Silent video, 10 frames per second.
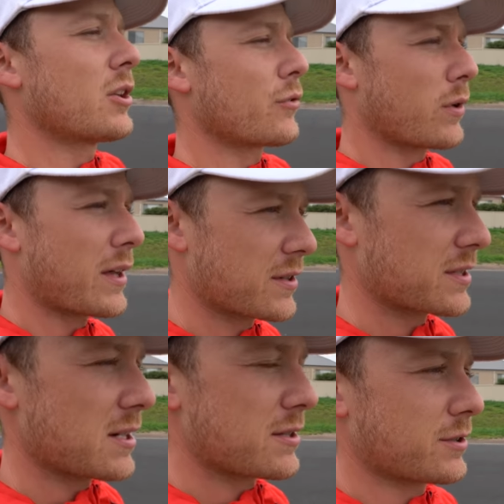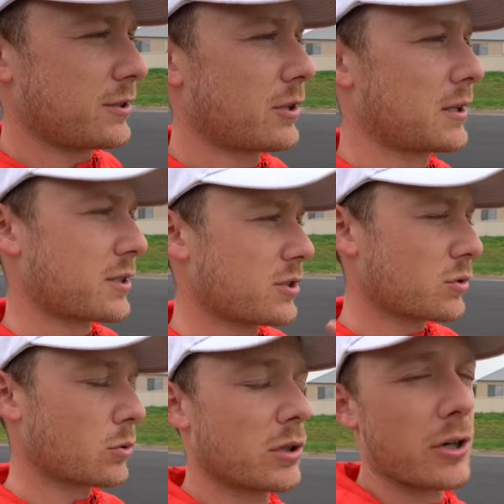throughout the season so you guys can
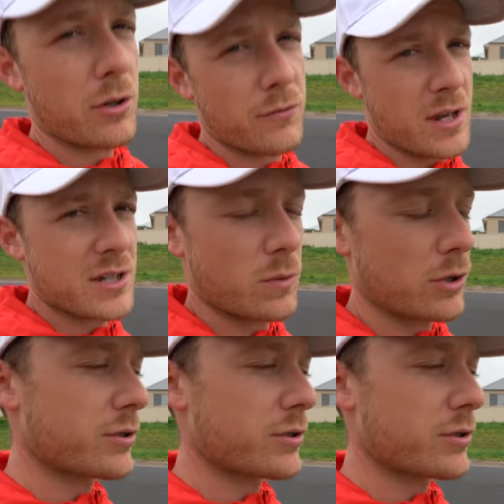sort of learn off that as well.